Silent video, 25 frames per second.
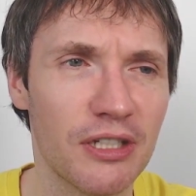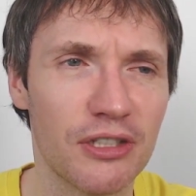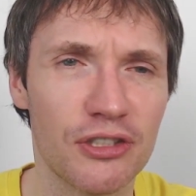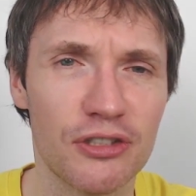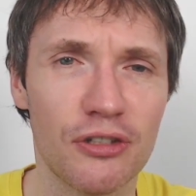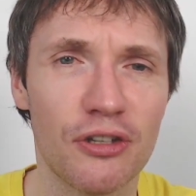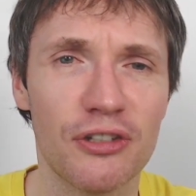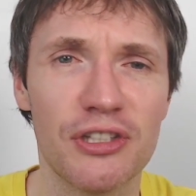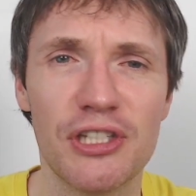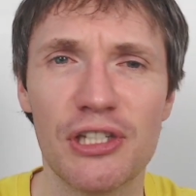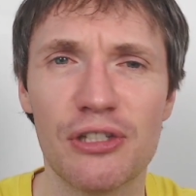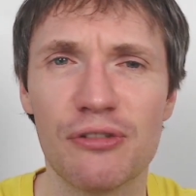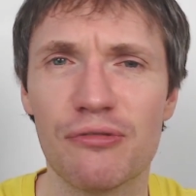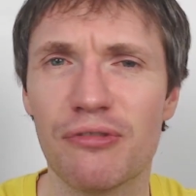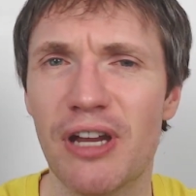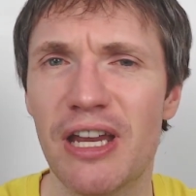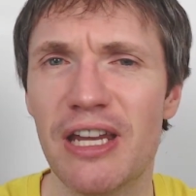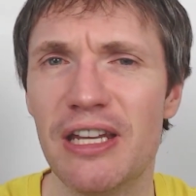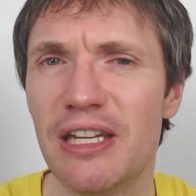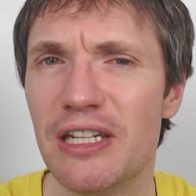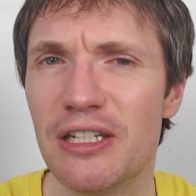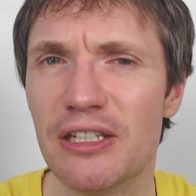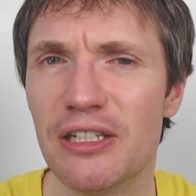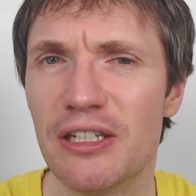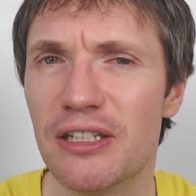Scotty's
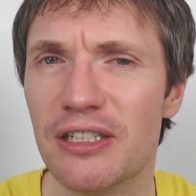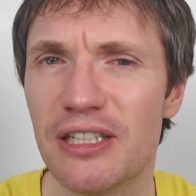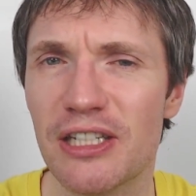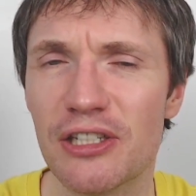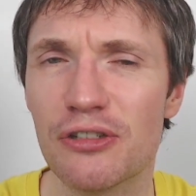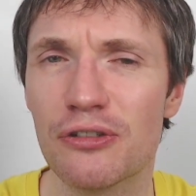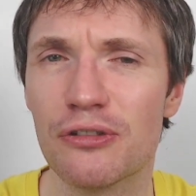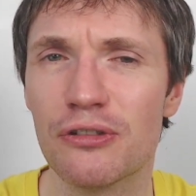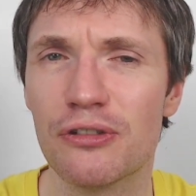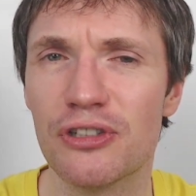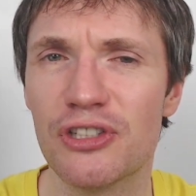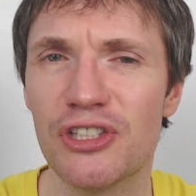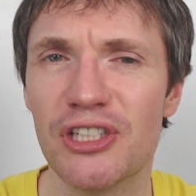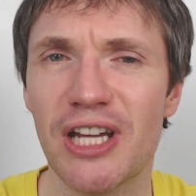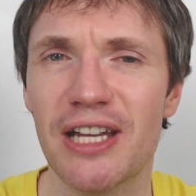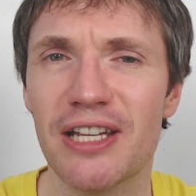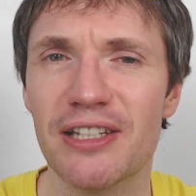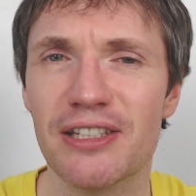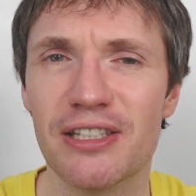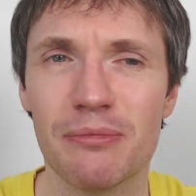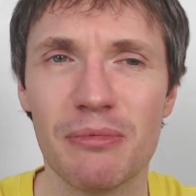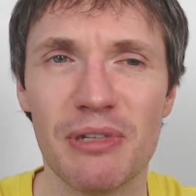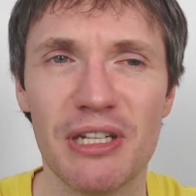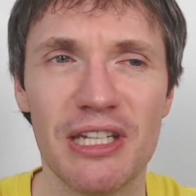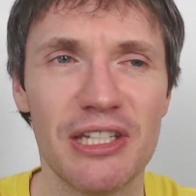great in the Discord
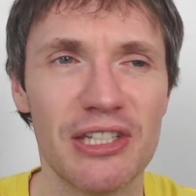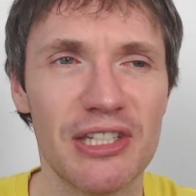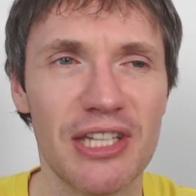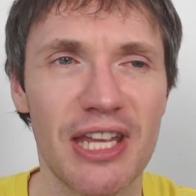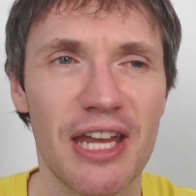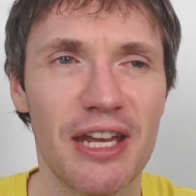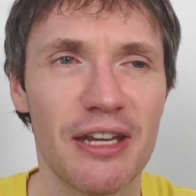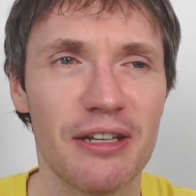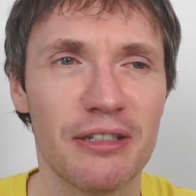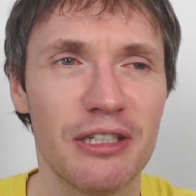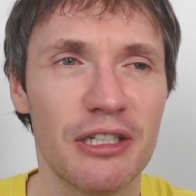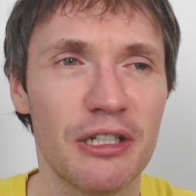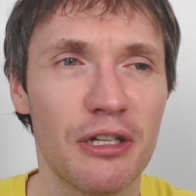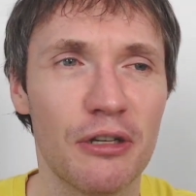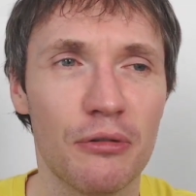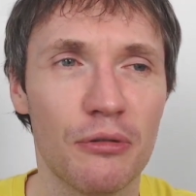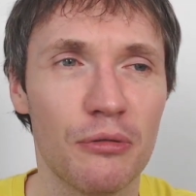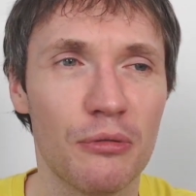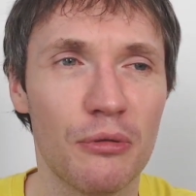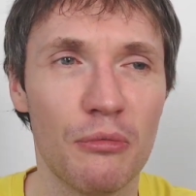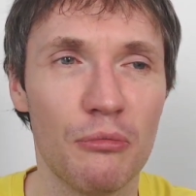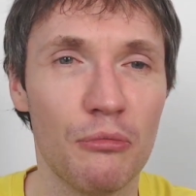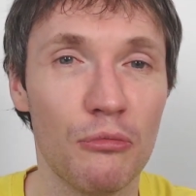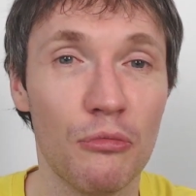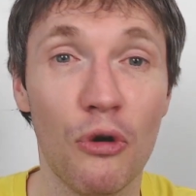chat. I mean, he's there, you
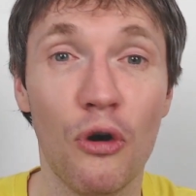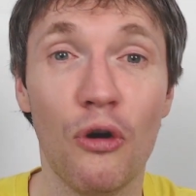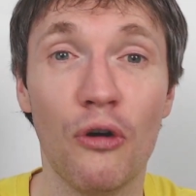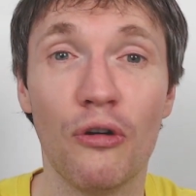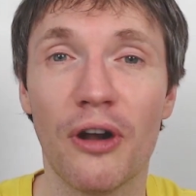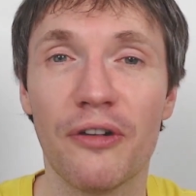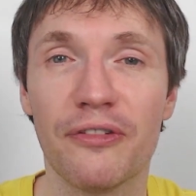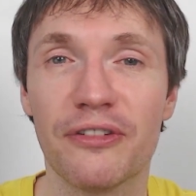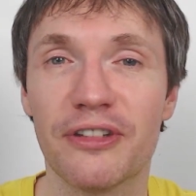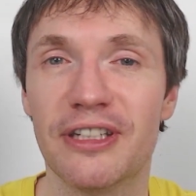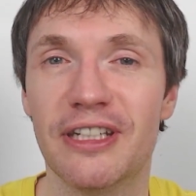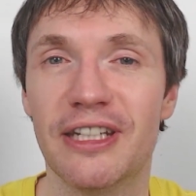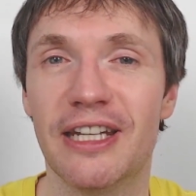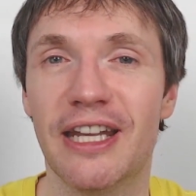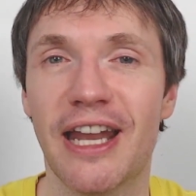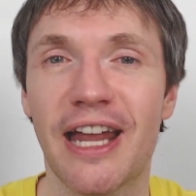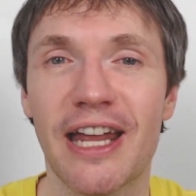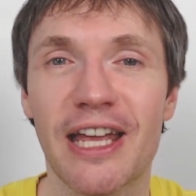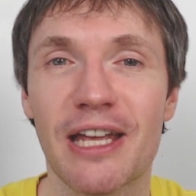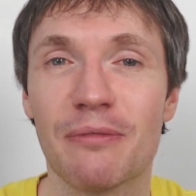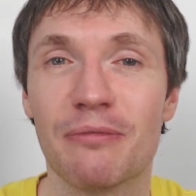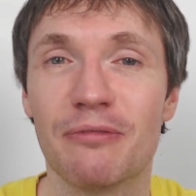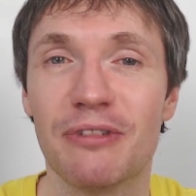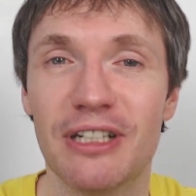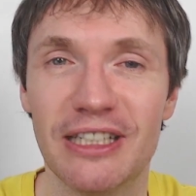know, more often than
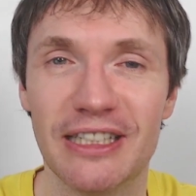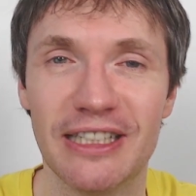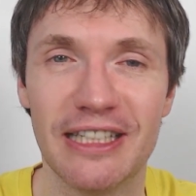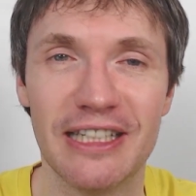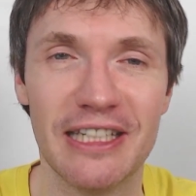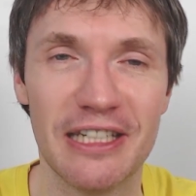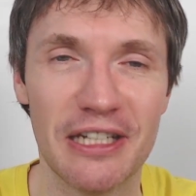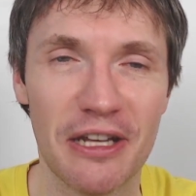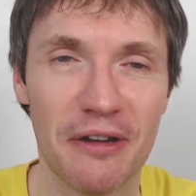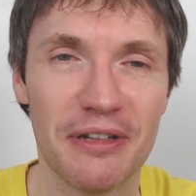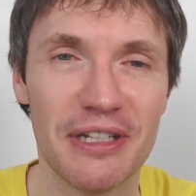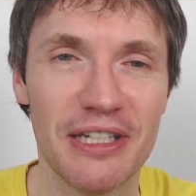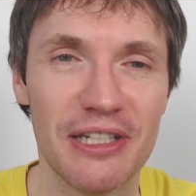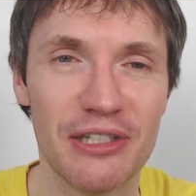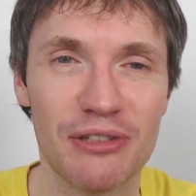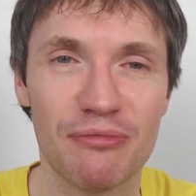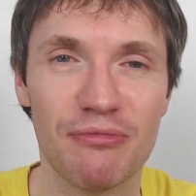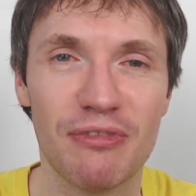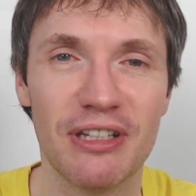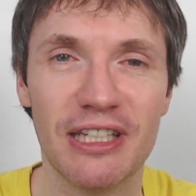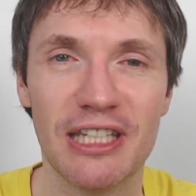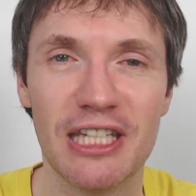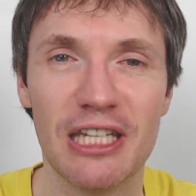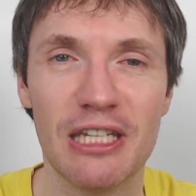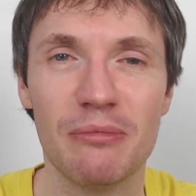I am, really, you know, and
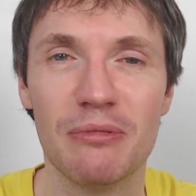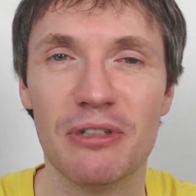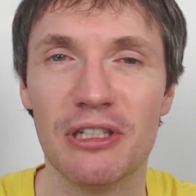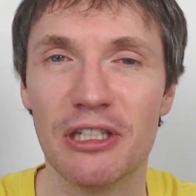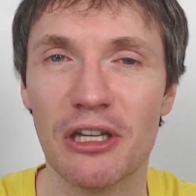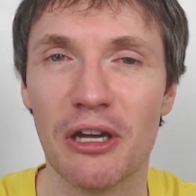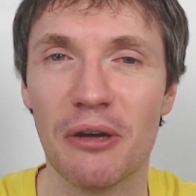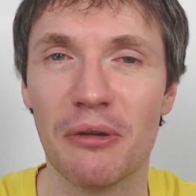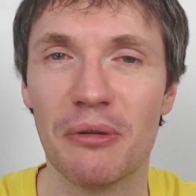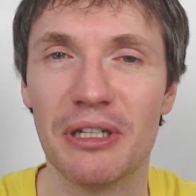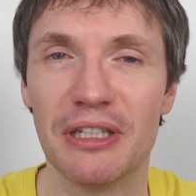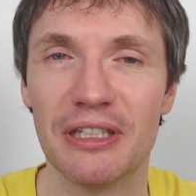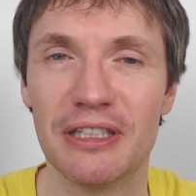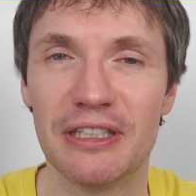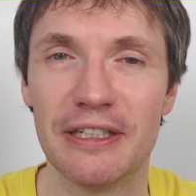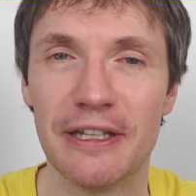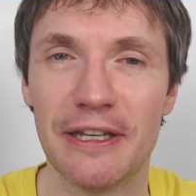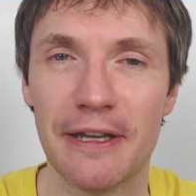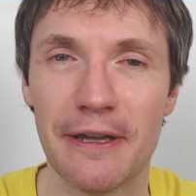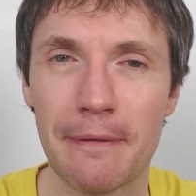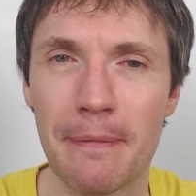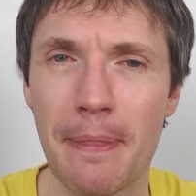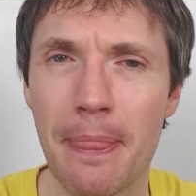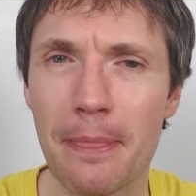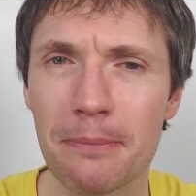he's really keeping it going,
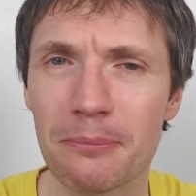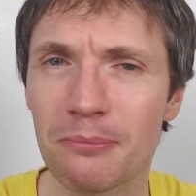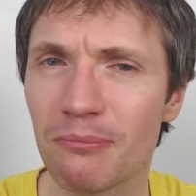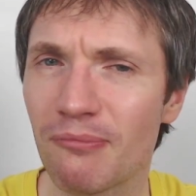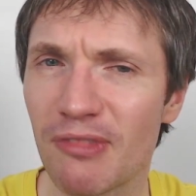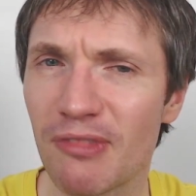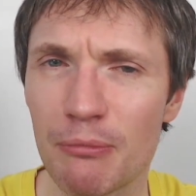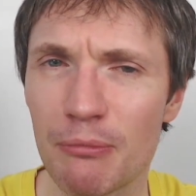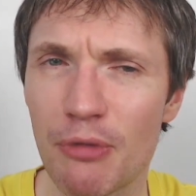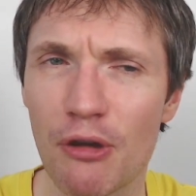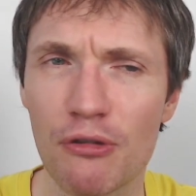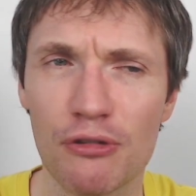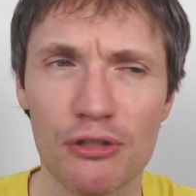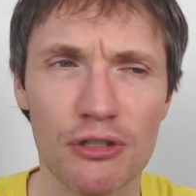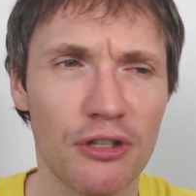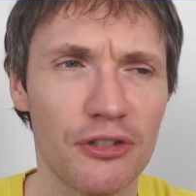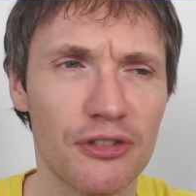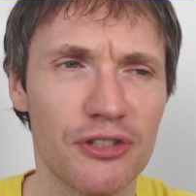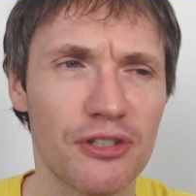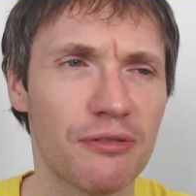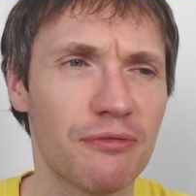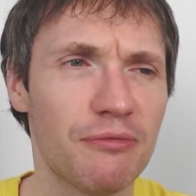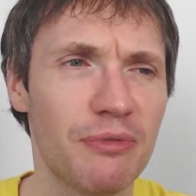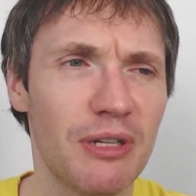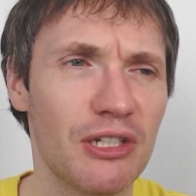and posts
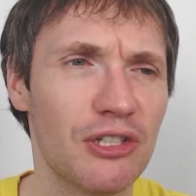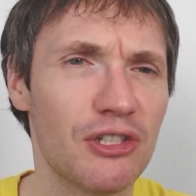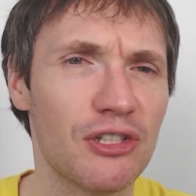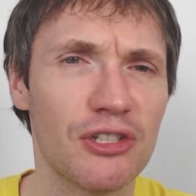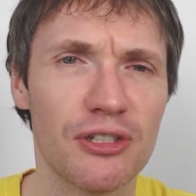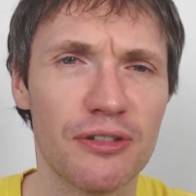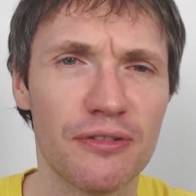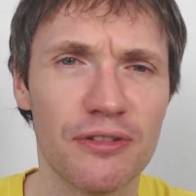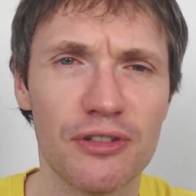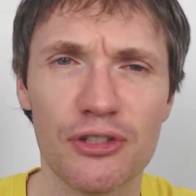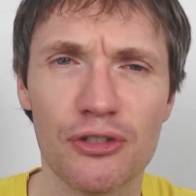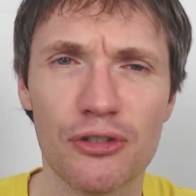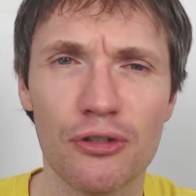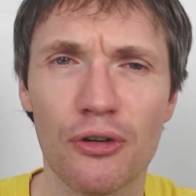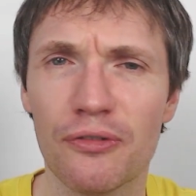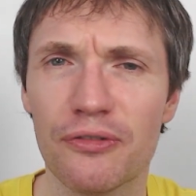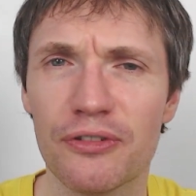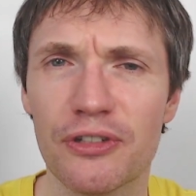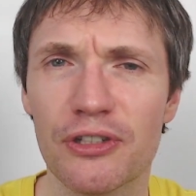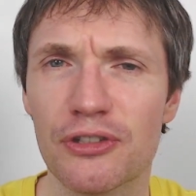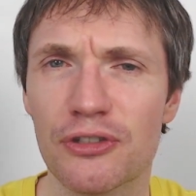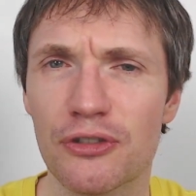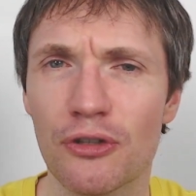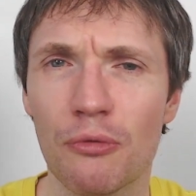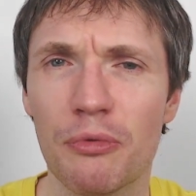lots of pictures of the
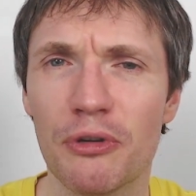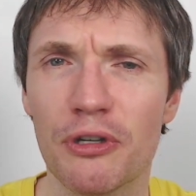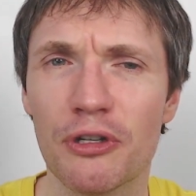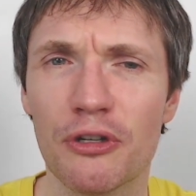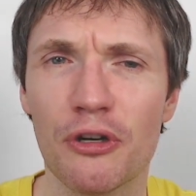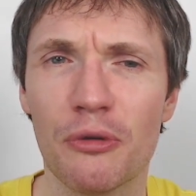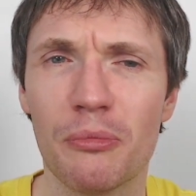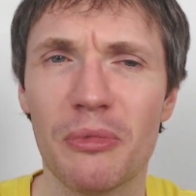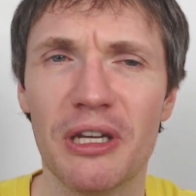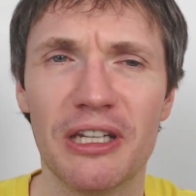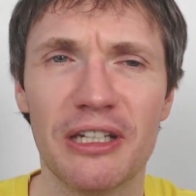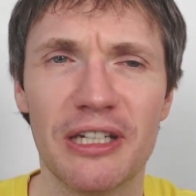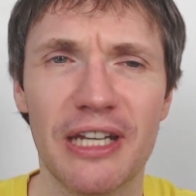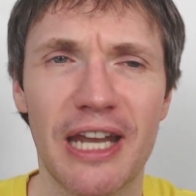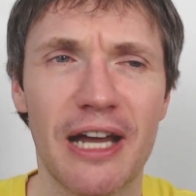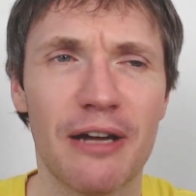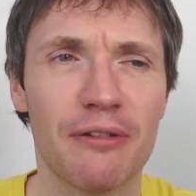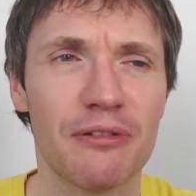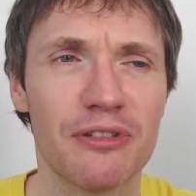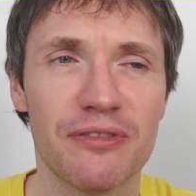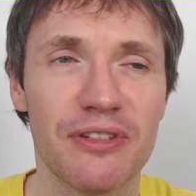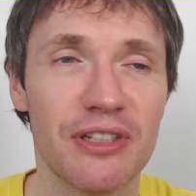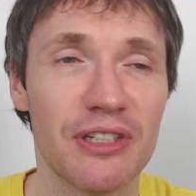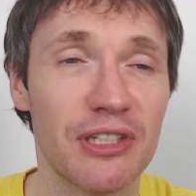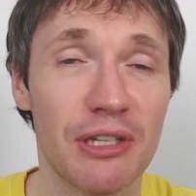stuff that's up and coming and
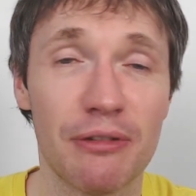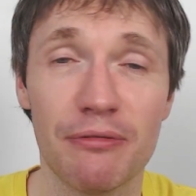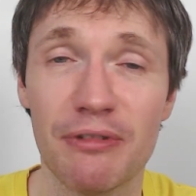out.